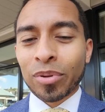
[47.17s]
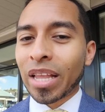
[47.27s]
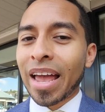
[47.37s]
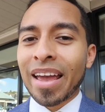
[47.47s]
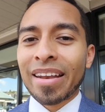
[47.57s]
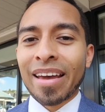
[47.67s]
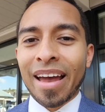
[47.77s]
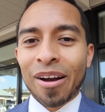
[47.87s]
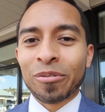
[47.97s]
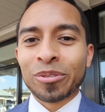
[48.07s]
plan
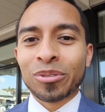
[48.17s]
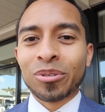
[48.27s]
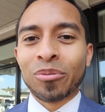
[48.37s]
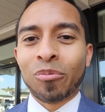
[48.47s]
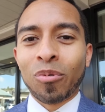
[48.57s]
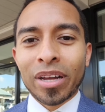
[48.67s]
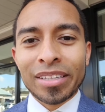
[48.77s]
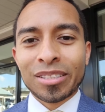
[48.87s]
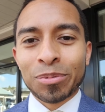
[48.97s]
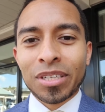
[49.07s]
out what
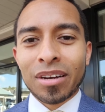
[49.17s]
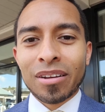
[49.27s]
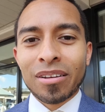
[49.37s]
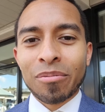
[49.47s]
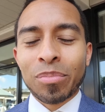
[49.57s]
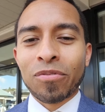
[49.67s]
needs to be done